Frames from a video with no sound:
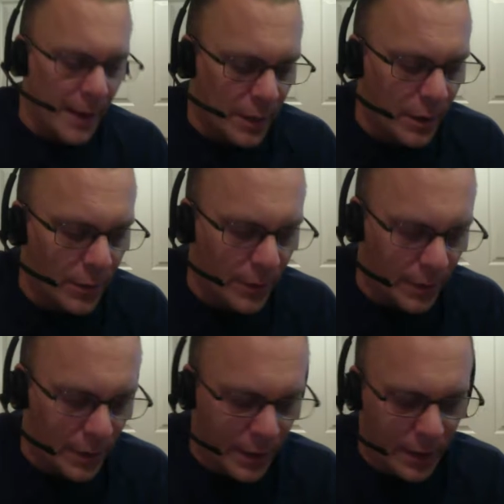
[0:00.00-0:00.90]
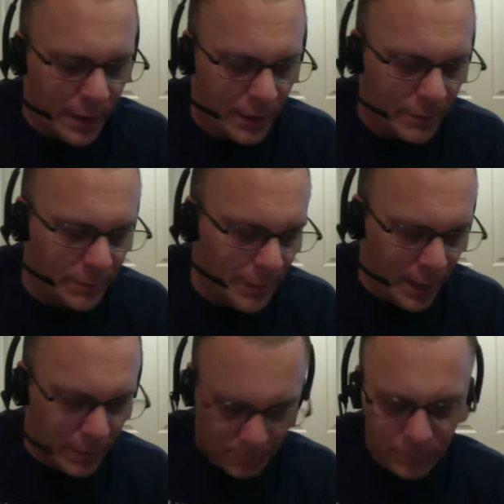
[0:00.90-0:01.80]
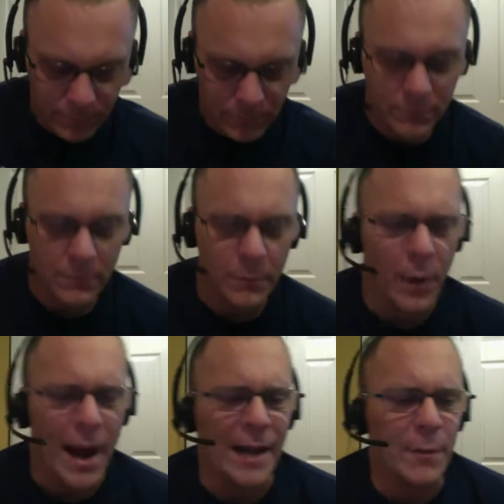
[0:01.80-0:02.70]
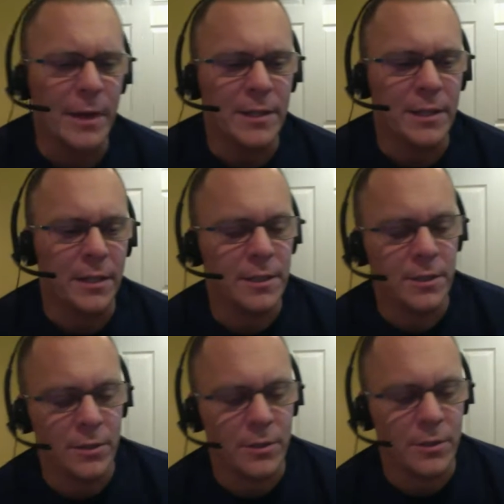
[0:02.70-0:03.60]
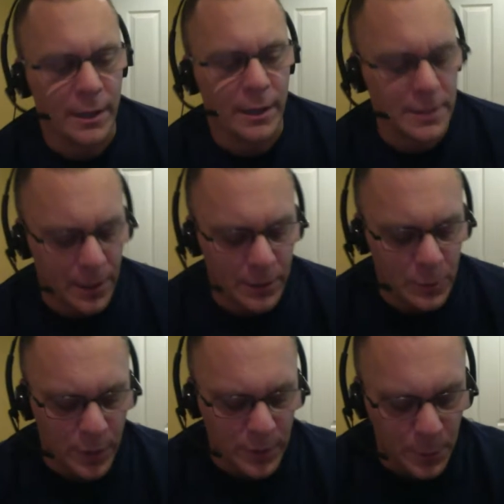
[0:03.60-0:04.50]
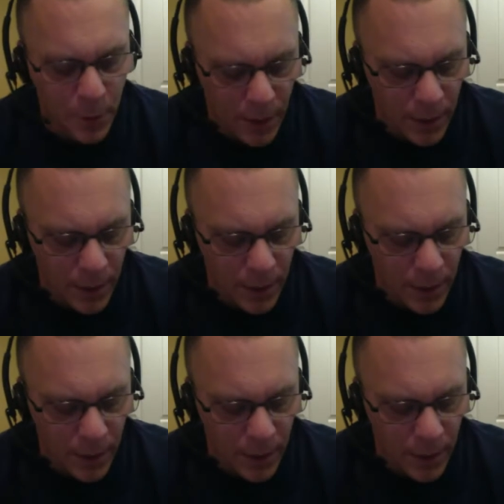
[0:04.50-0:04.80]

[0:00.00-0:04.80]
to go, and Bracken basically says, okay, let's tear this place apart,